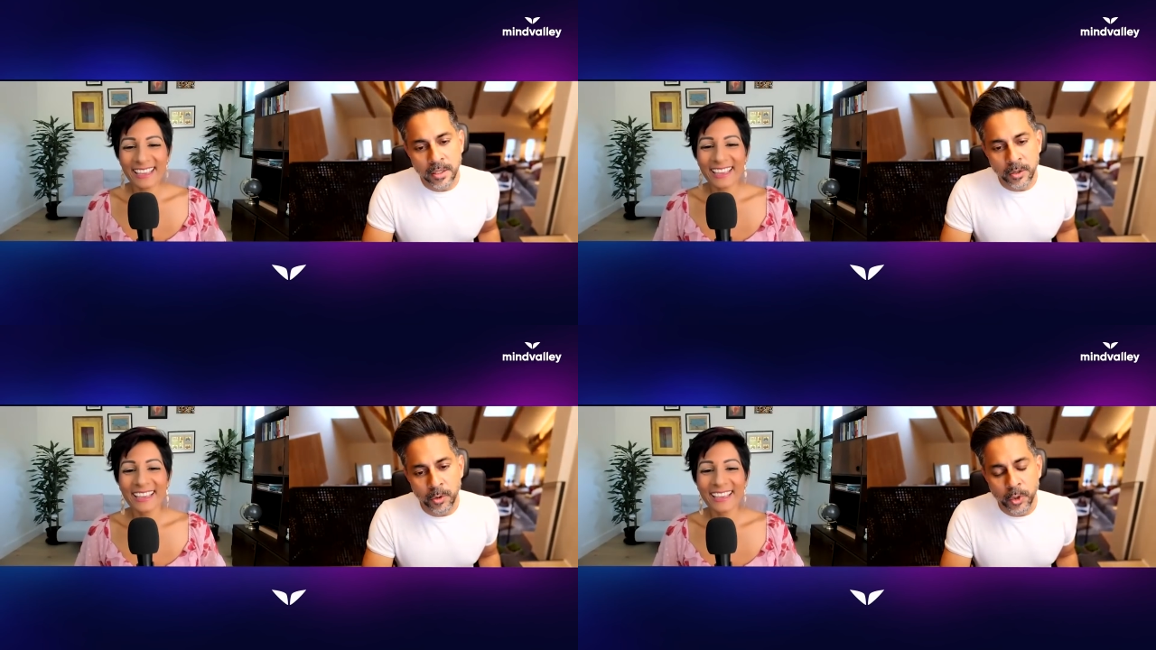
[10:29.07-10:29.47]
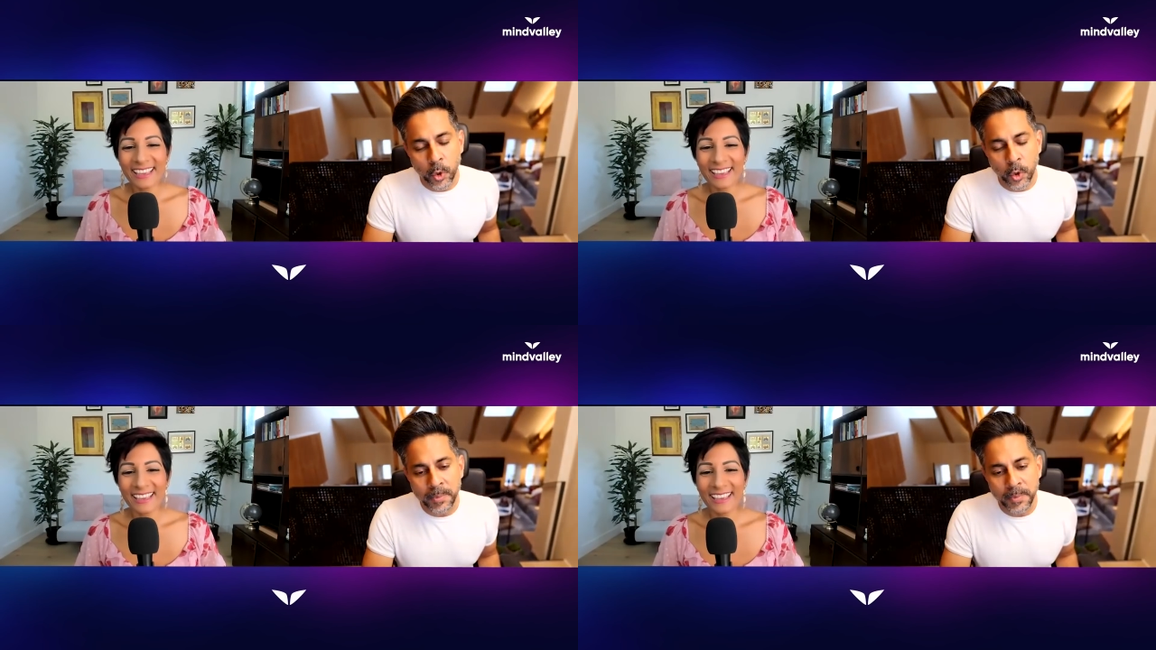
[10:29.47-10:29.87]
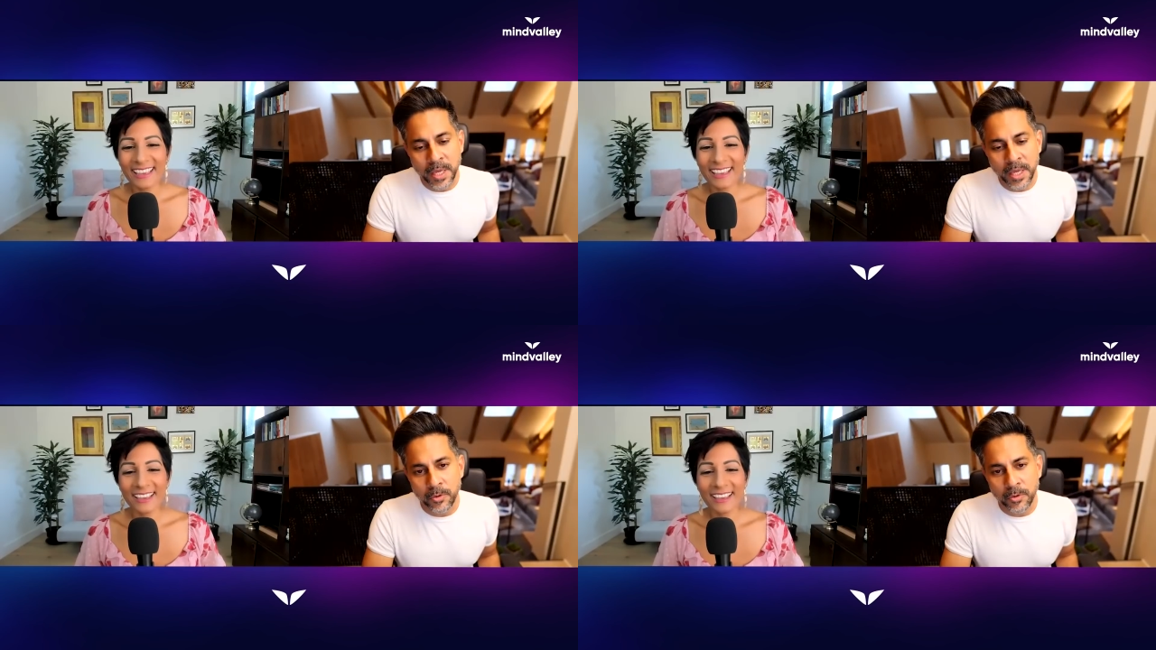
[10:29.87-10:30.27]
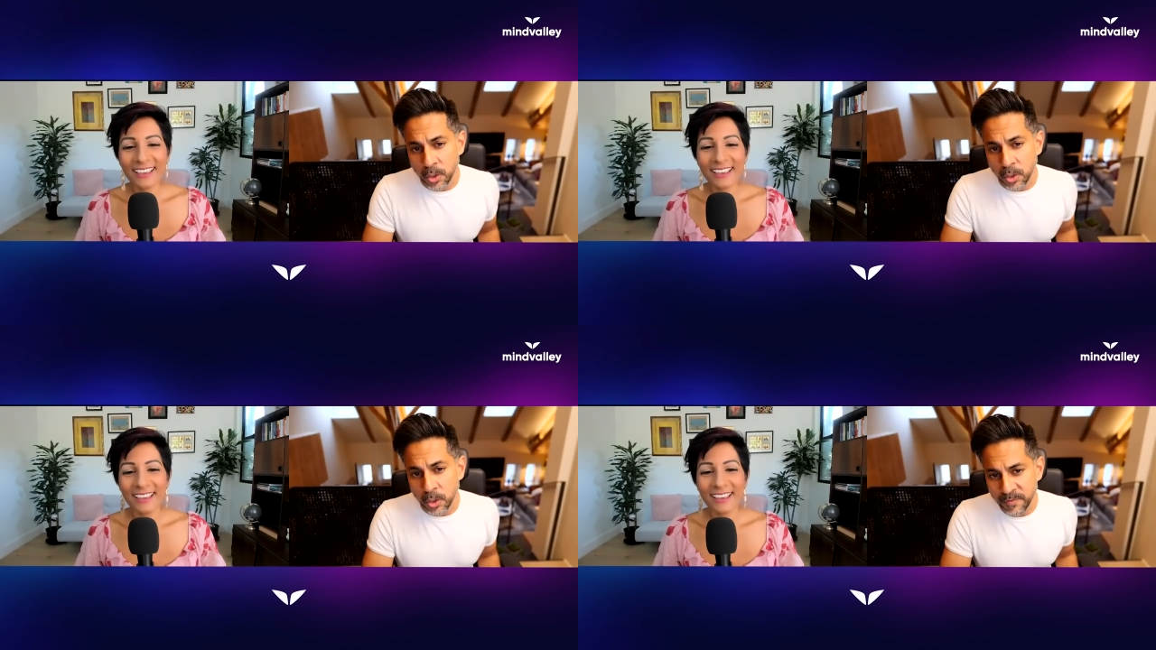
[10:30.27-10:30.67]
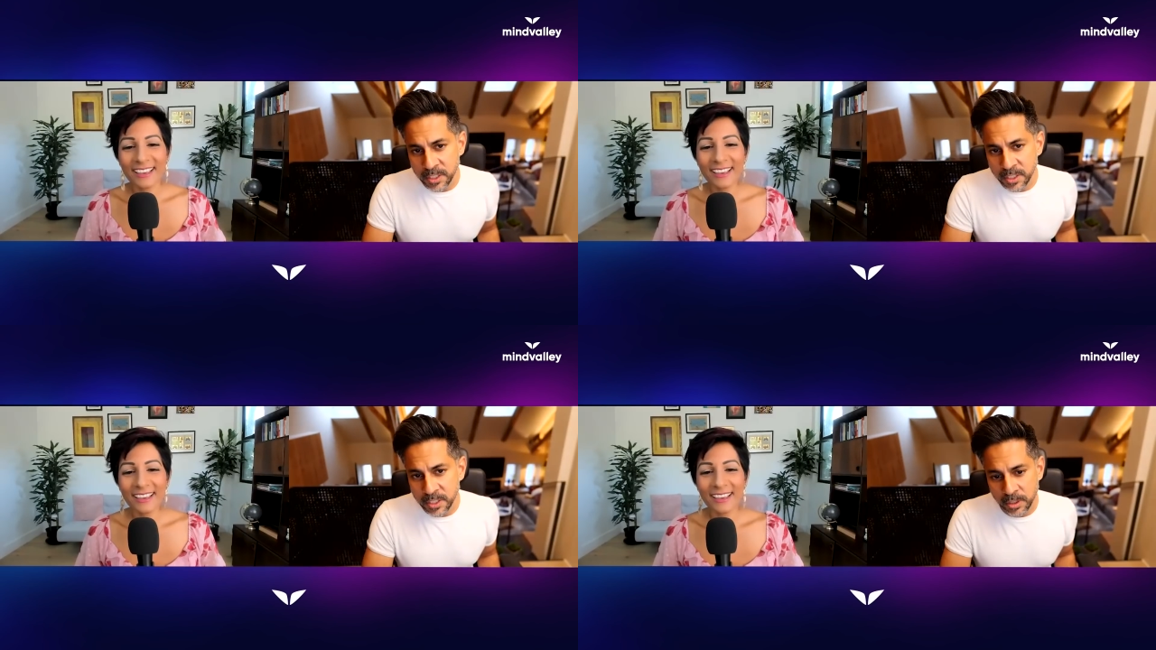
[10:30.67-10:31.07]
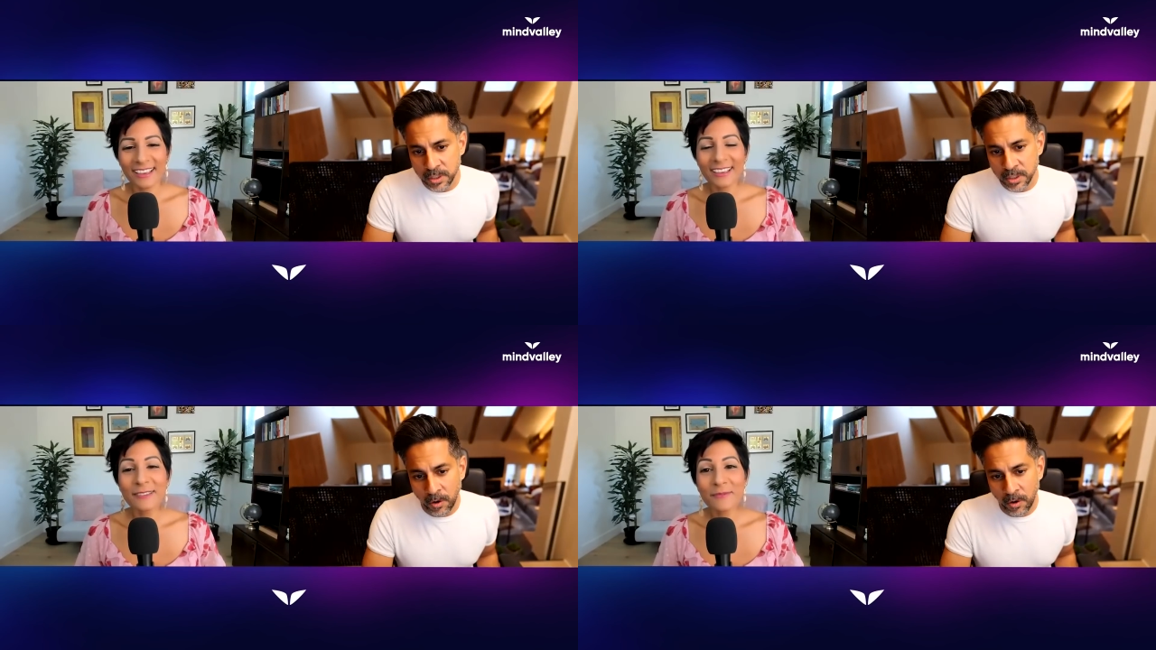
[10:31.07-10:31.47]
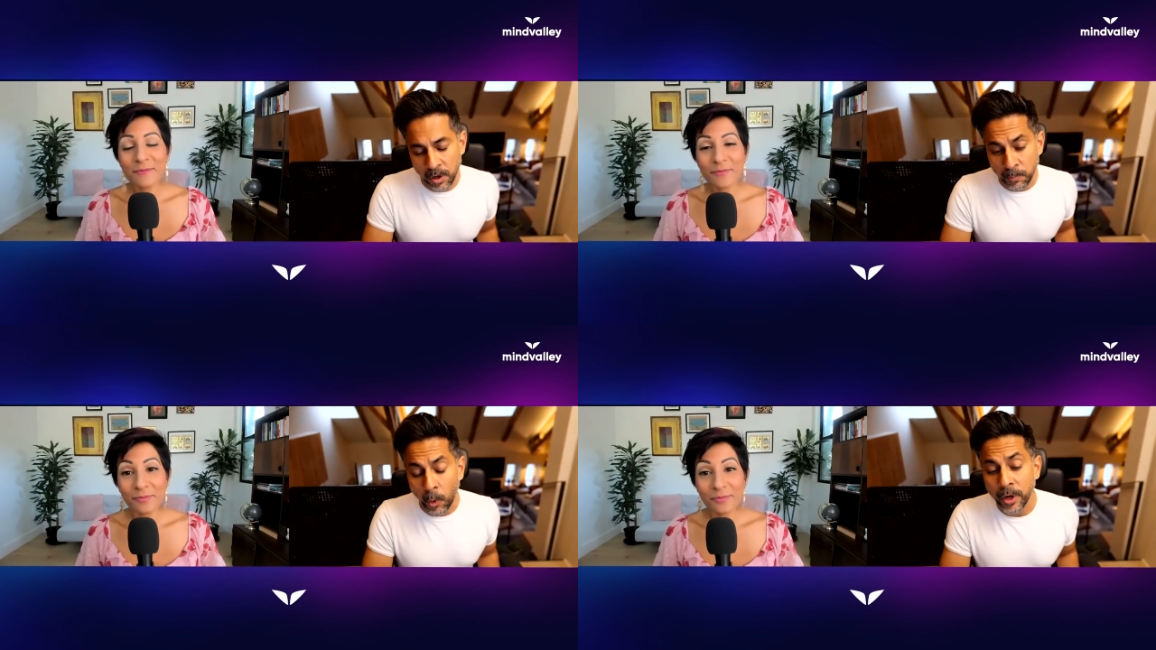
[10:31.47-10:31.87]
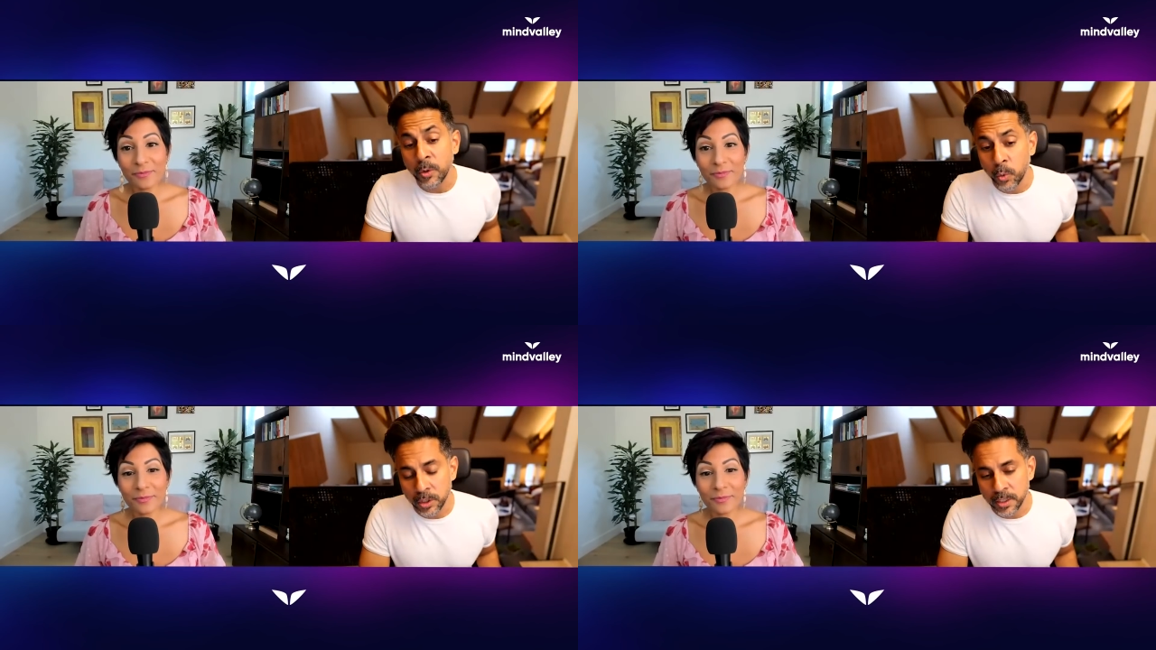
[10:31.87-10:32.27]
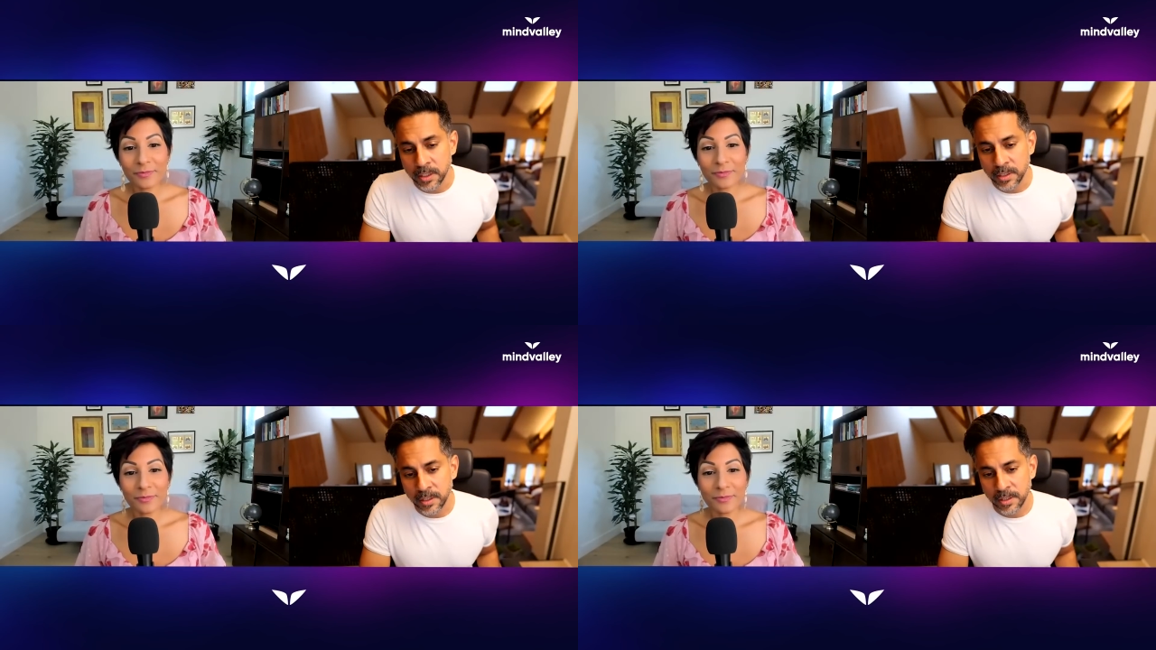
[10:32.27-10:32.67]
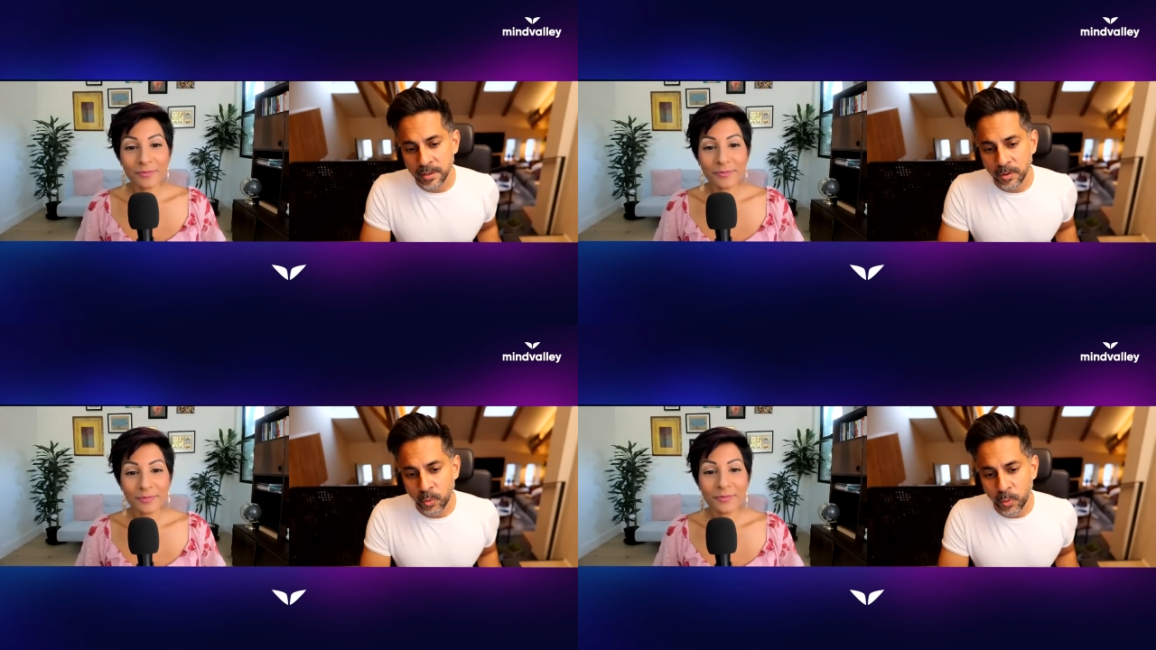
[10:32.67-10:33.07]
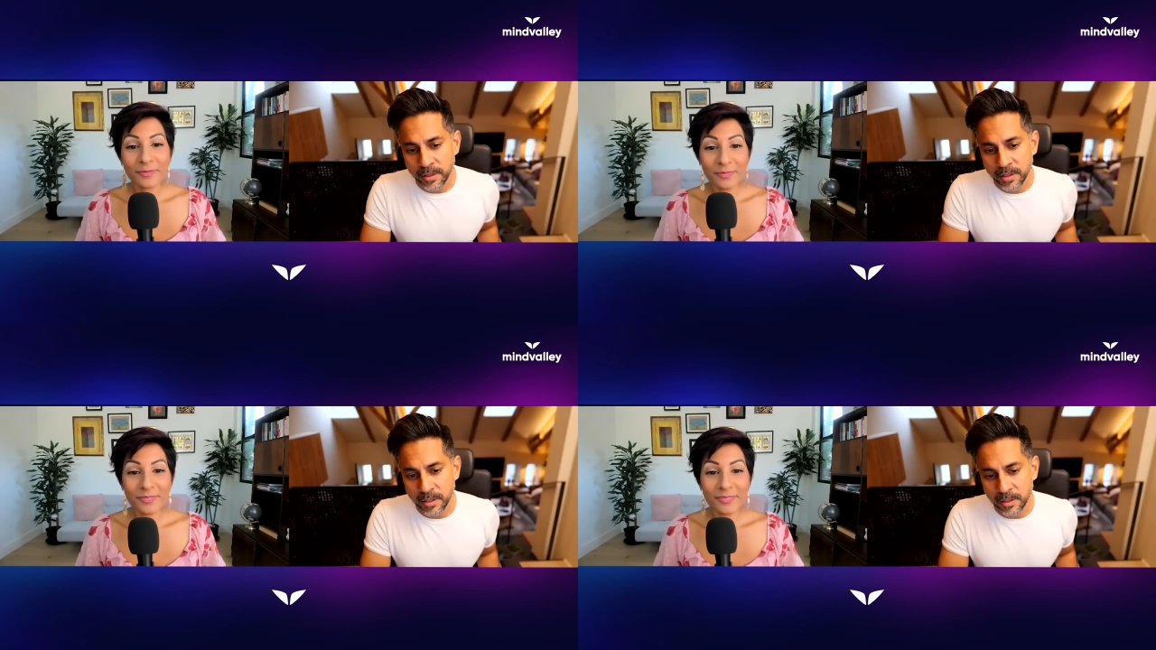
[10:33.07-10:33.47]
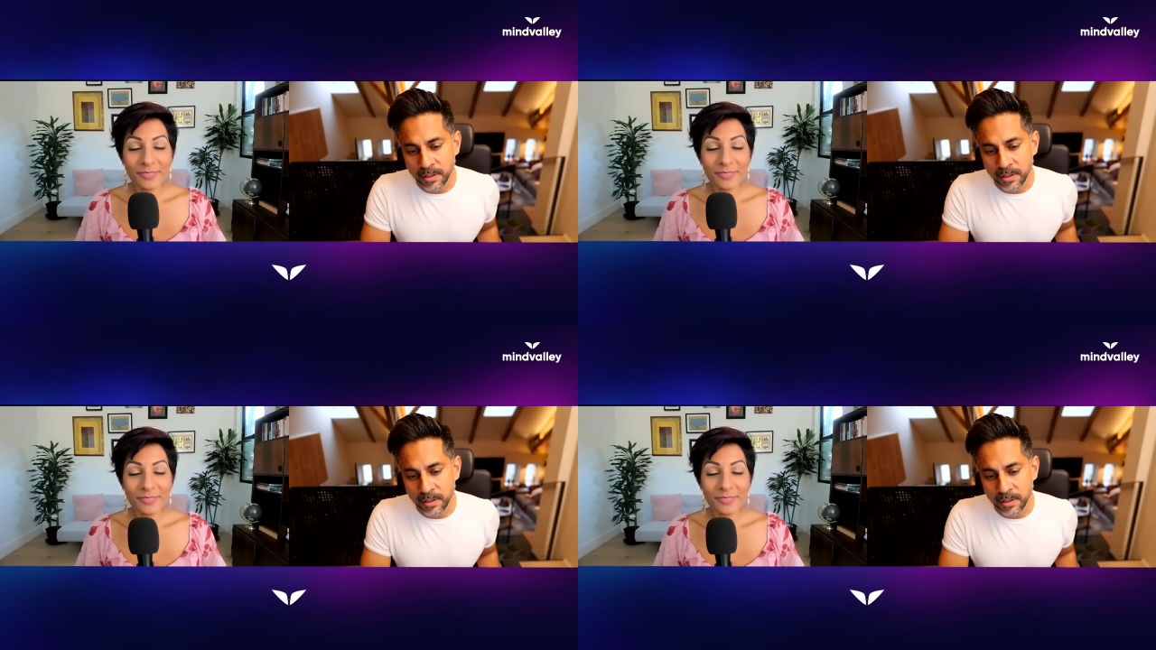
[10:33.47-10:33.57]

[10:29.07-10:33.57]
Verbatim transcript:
Speaker 1: who told me about that conversation on Morning Wood with